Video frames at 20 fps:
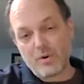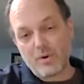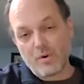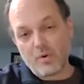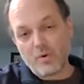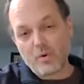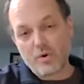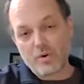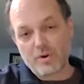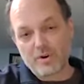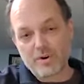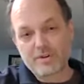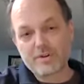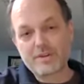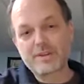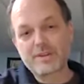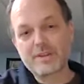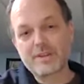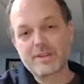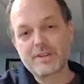or
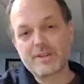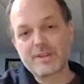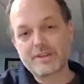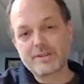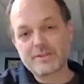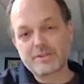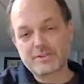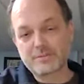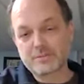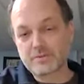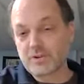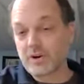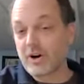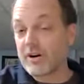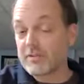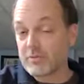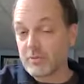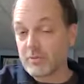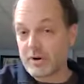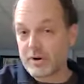get some
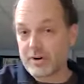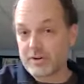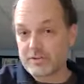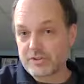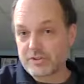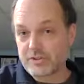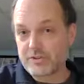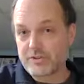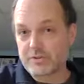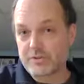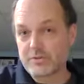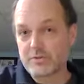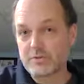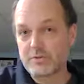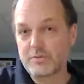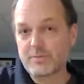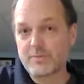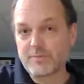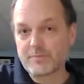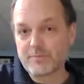software to
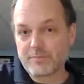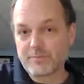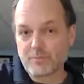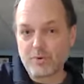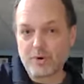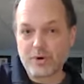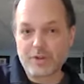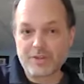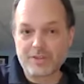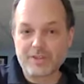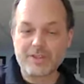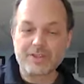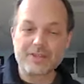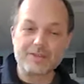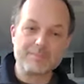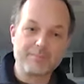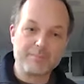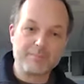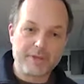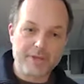bring the
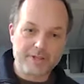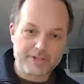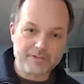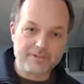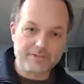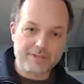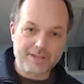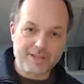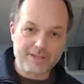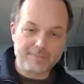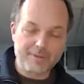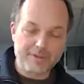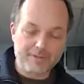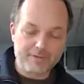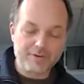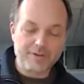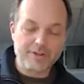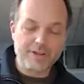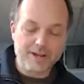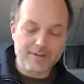pitch of the
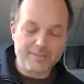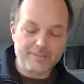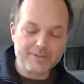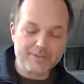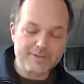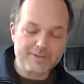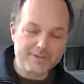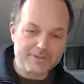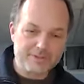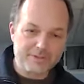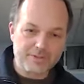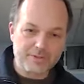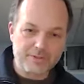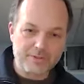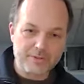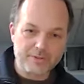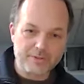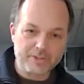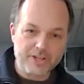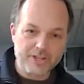MP3 up
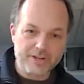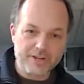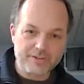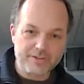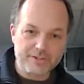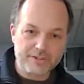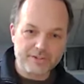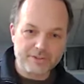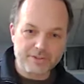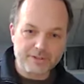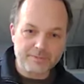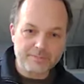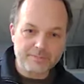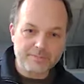to standard tuning.